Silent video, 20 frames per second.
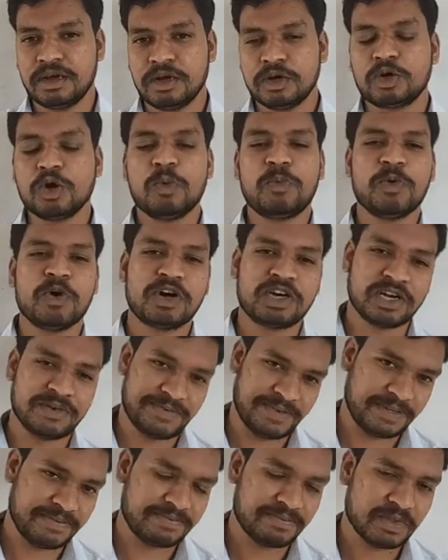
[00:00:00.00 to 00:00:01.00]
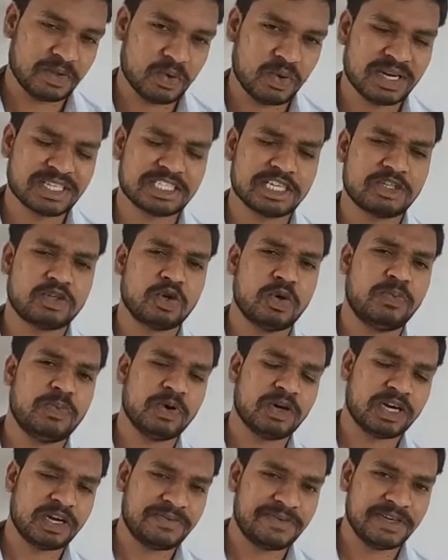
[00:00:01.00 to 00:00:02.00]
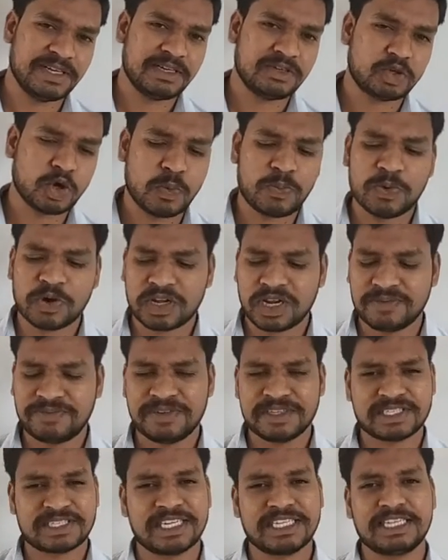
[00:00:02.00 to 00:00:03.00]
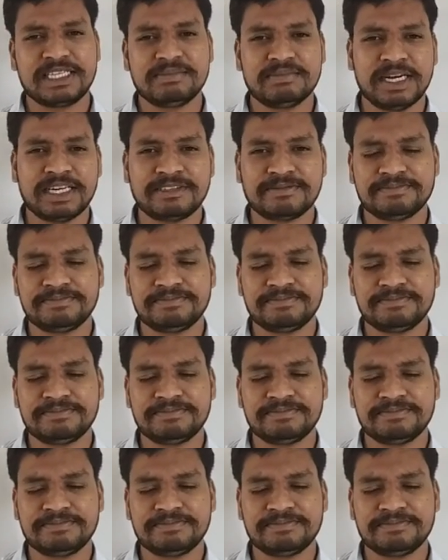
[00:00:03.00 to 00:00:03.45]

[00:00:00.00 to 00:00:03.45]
topography. What is that topography? Topography is nothing but